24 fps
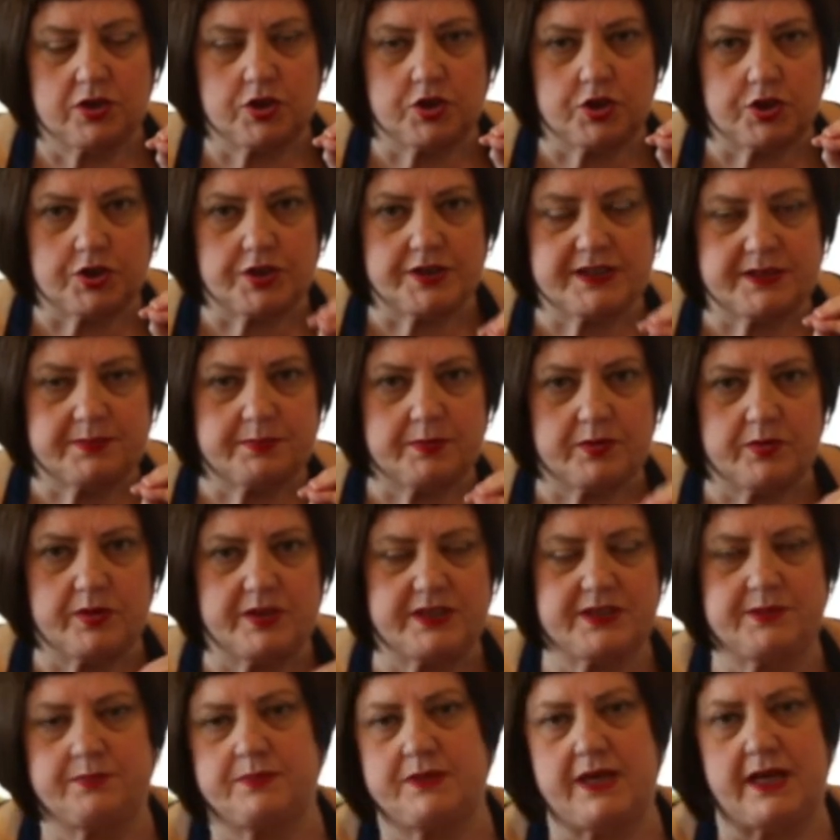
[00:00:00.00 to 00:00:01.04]
crisp
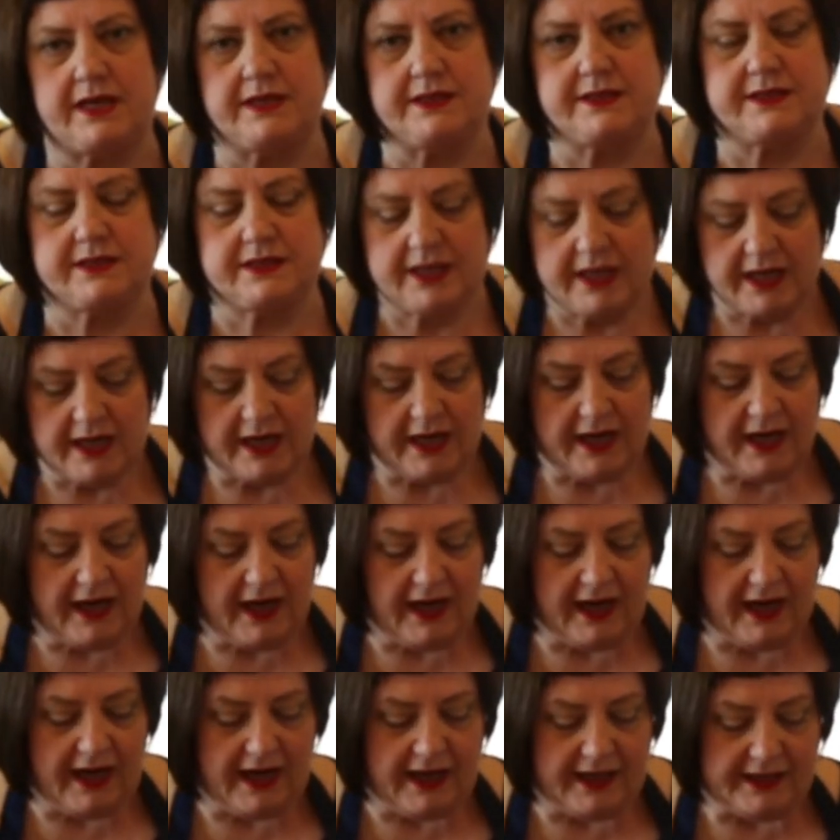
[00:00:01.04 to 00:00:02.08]
taste.
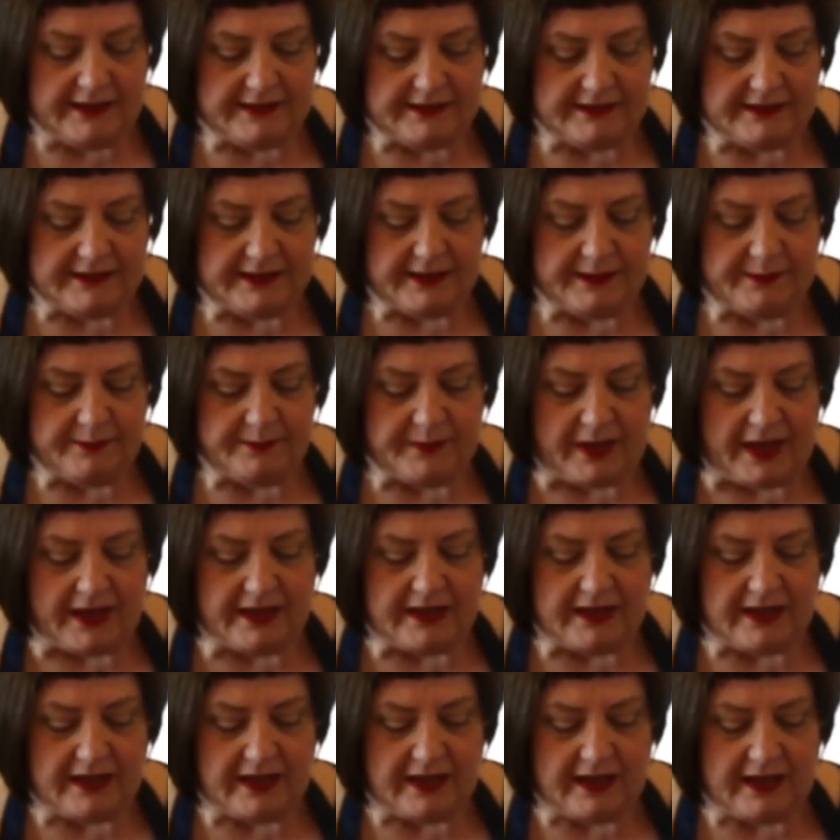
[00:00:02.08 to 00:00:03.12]
And it